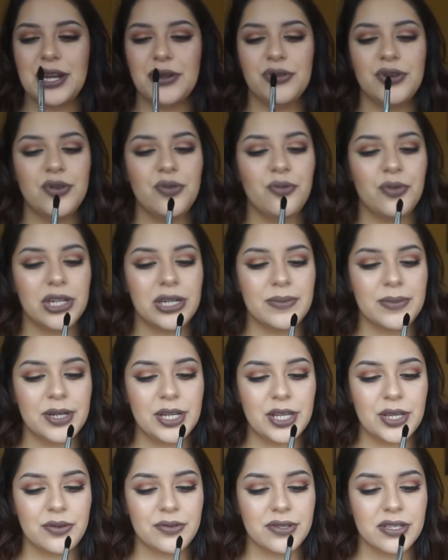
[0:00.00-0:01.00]
don't know what I'm
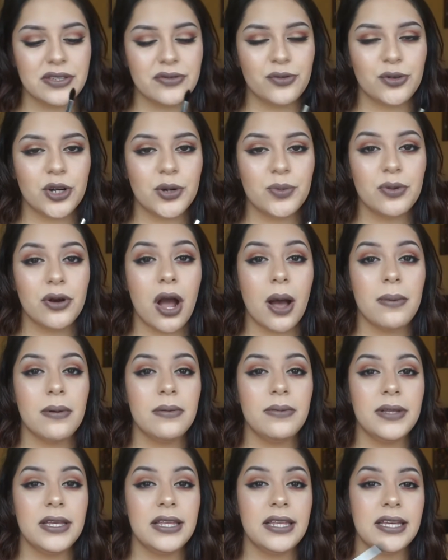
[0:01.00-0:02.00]
going to use this for.
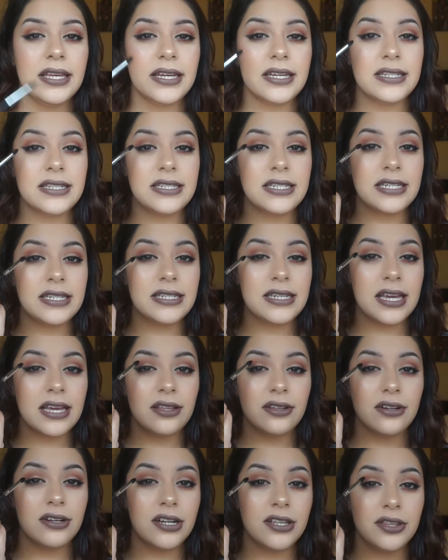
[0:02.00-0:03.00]
Probably like a
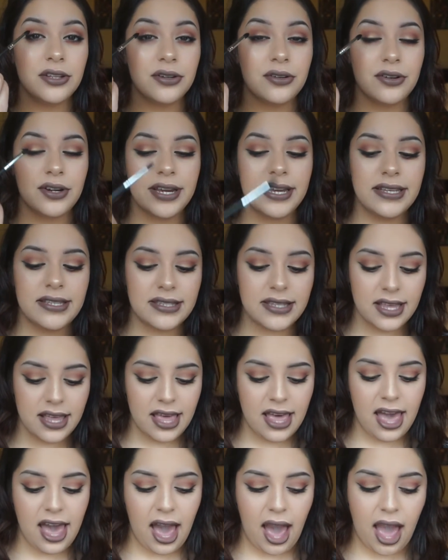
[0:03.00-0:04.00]
detailer in the crease.
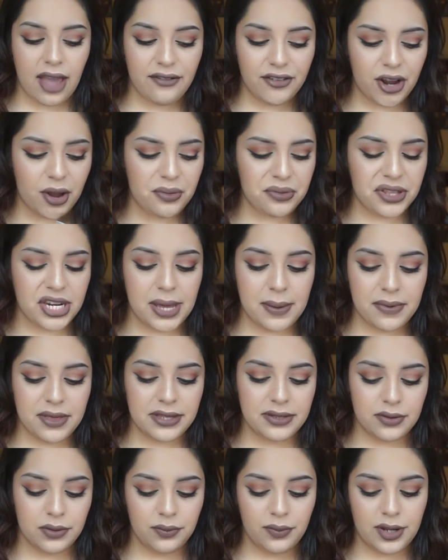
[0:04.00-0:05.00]
I forgot what the name of
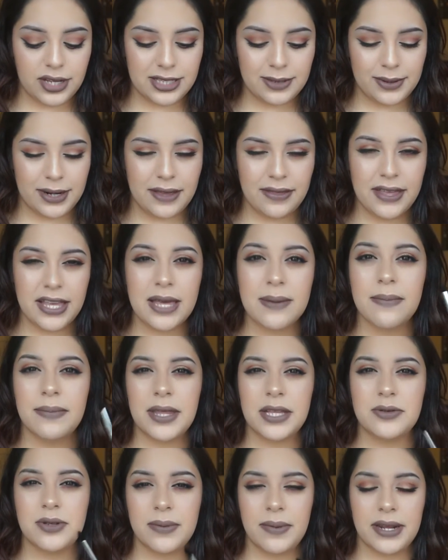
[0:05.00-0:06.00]
this one was, but I think
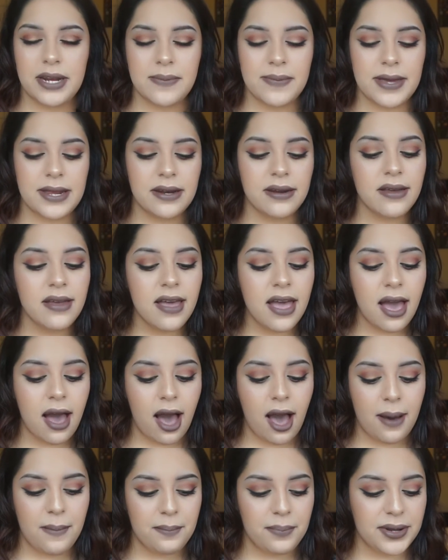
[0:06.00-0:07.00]
that's what it might have been.
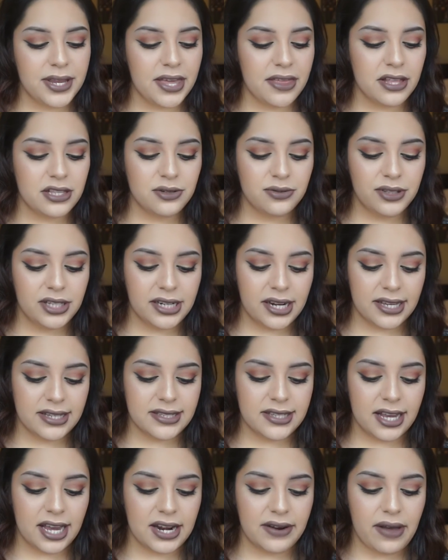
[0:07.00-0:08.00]
But yeah, that's really
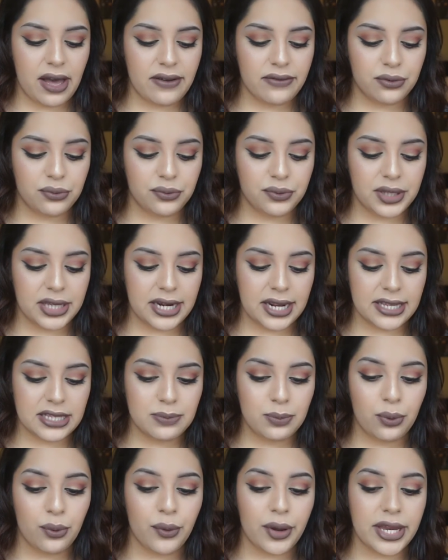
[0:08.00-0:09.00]
nice to kind of have a really
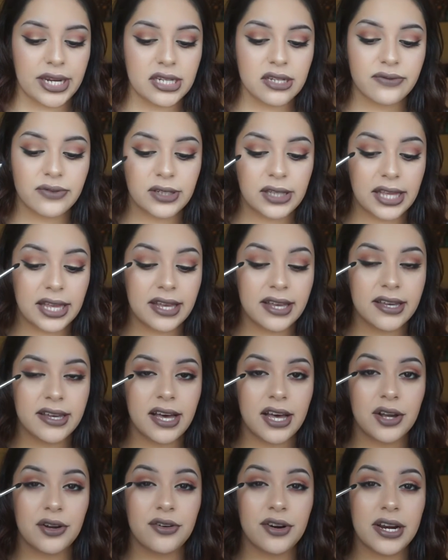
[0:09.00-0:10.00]
nice point for like
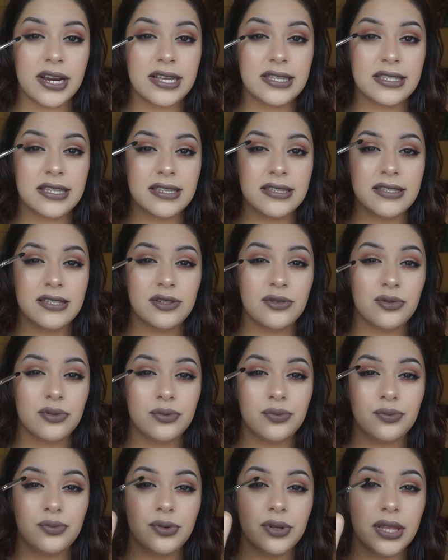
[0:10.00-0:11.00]
cut creases and
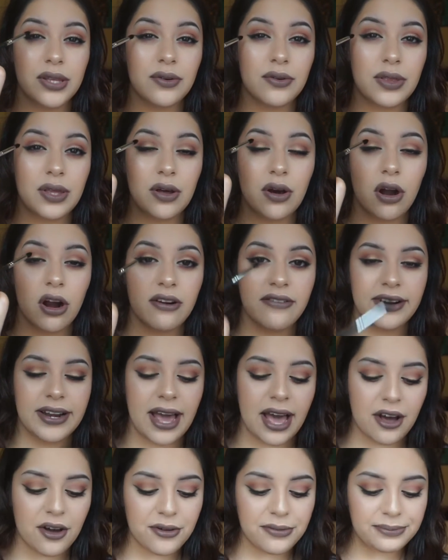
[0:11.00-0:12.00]
really, really carve it
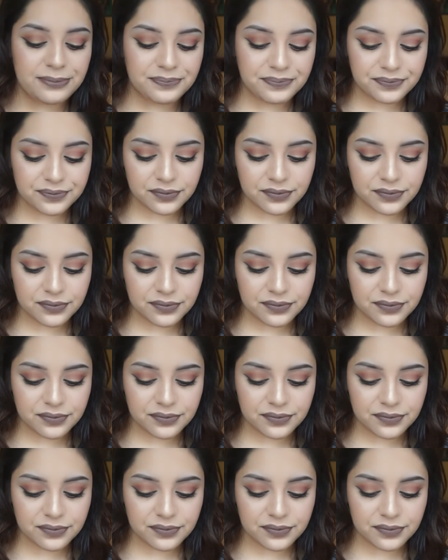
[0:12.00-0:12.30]
out.